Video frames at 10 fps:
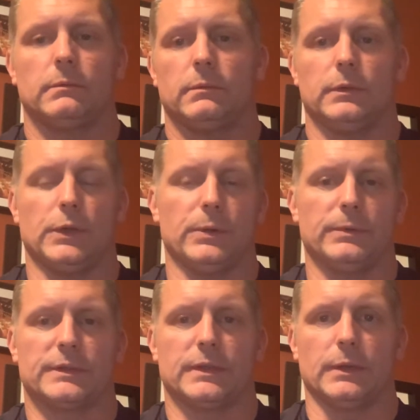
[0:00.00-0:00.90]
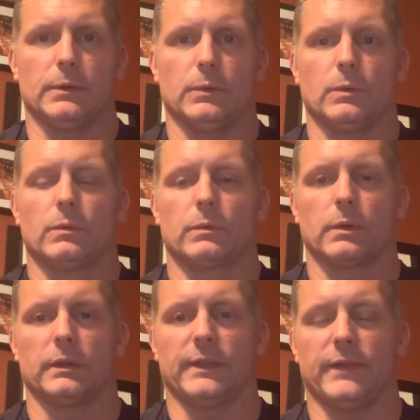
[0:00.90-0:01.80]
use to
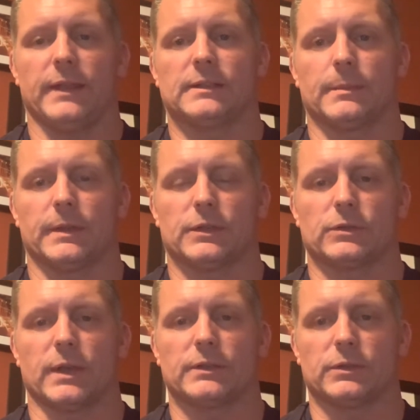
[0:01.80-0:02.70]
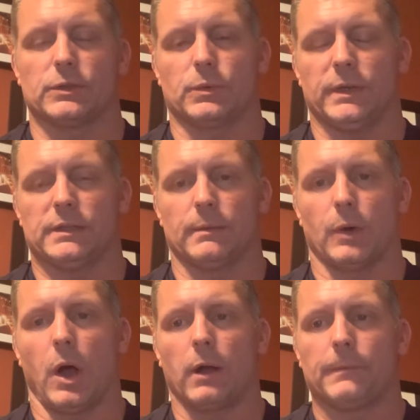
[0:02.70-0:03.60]
alleviate some of the stress. You squeeze the
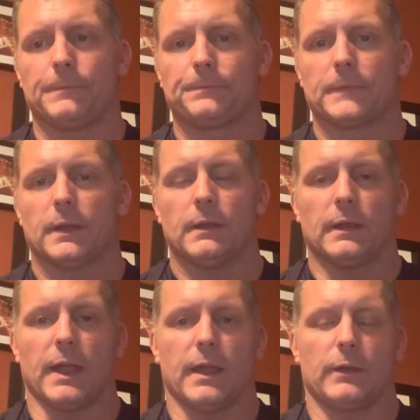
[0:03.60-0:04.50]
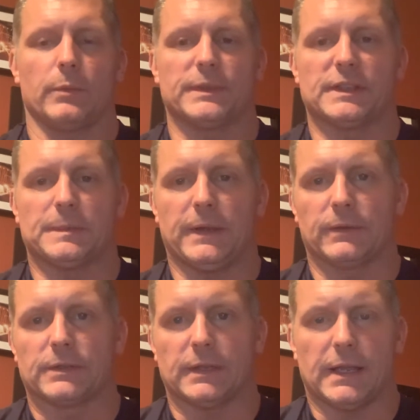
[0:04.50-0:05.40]
ball. Okay, I know Mrs.
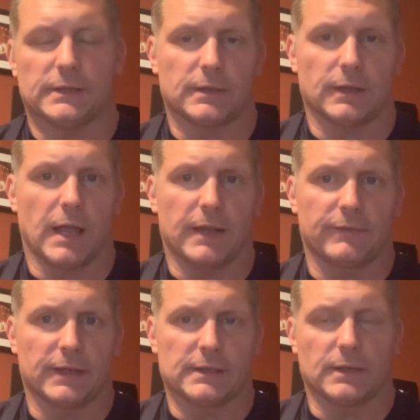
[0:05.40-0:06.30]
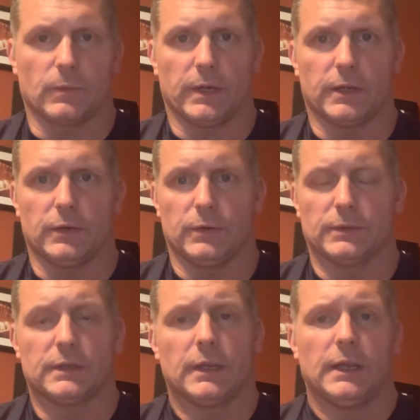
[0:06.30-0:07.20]
Peterson has a lot of things that we can
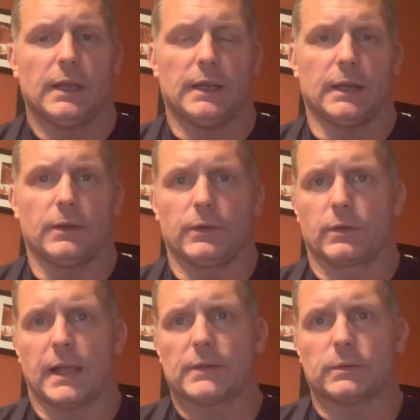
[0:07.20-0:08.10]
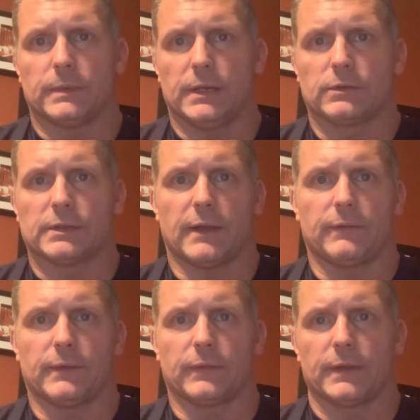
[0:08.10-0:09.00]
use, and I know your classroom teachers have
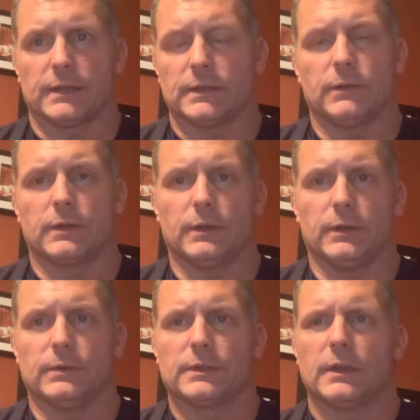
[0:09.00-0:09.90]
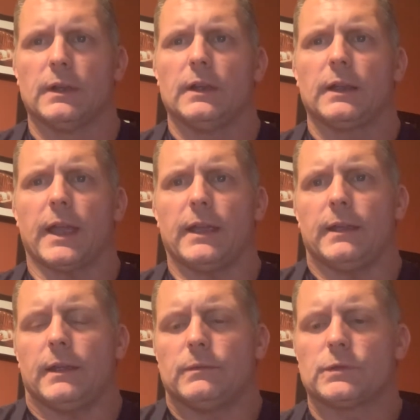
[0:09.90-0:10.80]
different things that you can use. Okay,
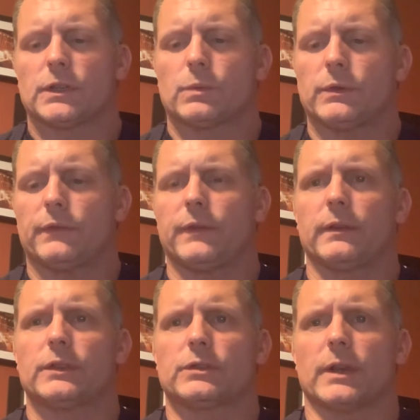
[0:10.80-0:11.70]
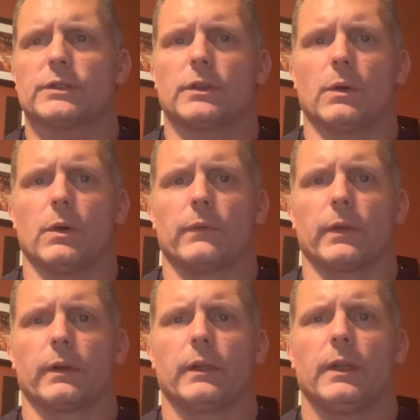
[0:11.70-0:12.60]
and just when you're feeling stressed, you go
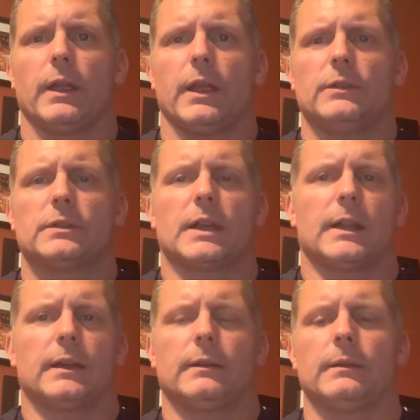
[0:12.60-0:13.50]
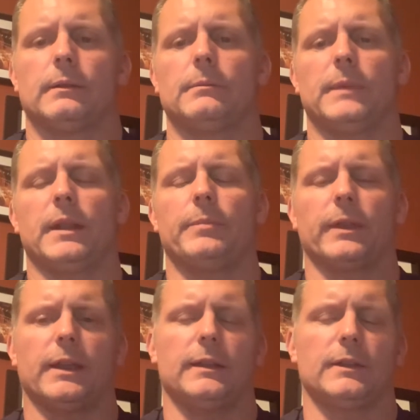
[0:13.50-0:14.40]
over and you just kind of
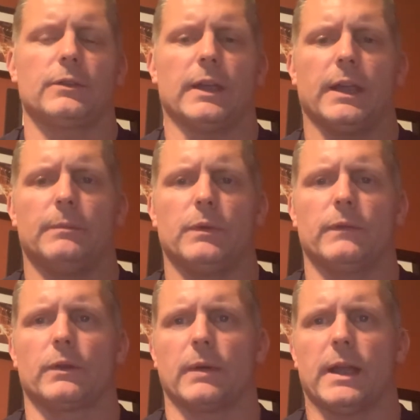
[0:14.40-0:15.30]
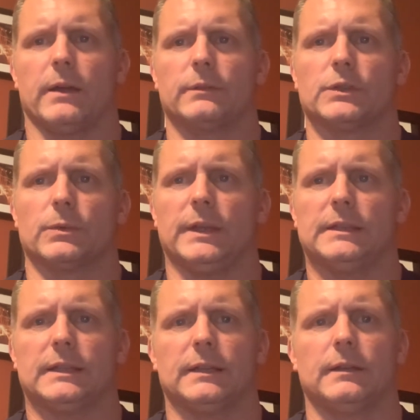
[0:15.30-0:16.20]
manipulate it in your hand, move it around,
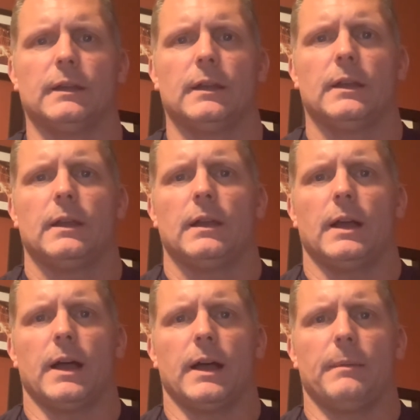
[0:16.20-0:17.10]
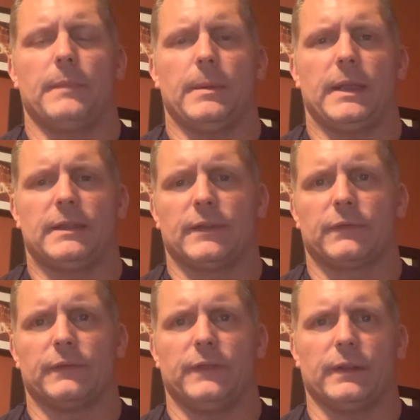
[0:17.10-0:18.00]
squeeze it, maybe get
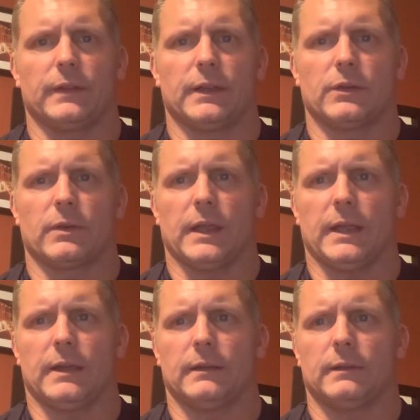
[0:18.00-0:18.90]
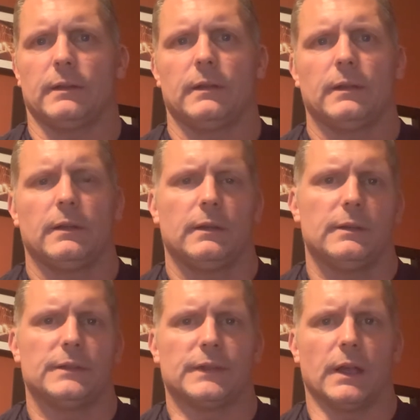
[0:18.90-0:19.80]
different feeling in your hand.
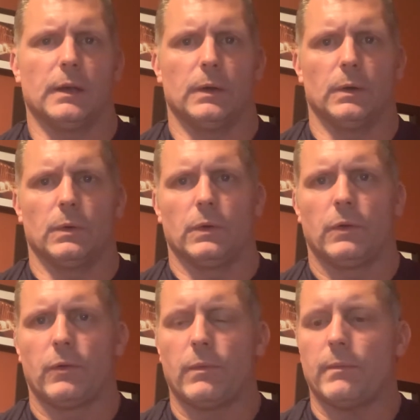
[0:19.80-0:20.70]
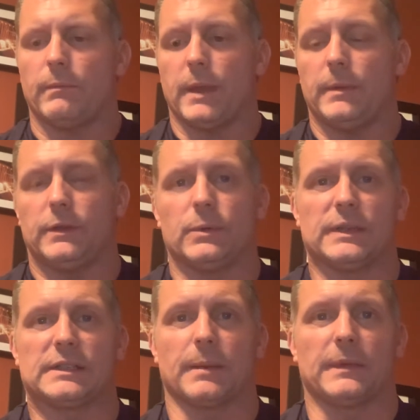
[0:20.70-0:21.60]
So maybe doing
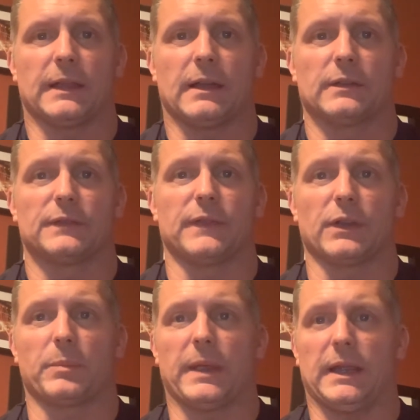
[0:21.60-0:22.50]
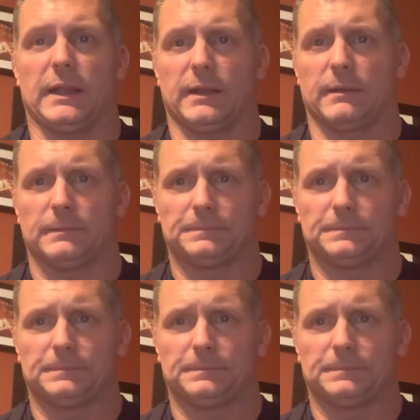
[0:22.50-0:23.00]
something else, finger painting,